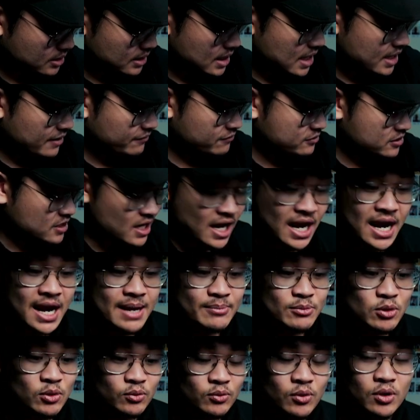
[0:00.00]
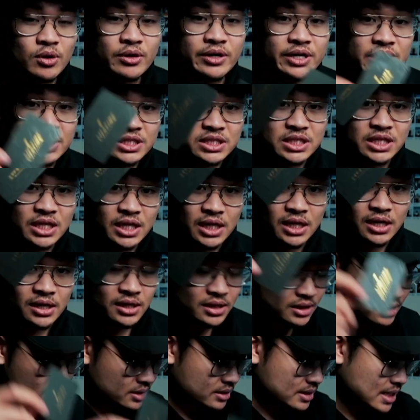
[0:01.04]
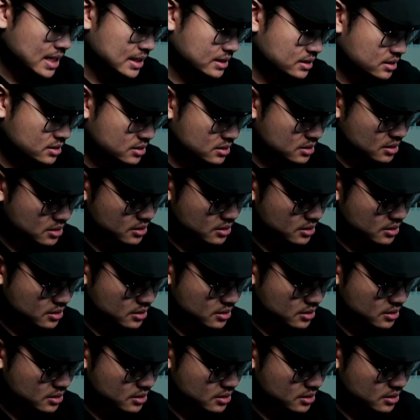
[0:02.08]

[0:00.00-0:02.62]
a lifetime warranty. That's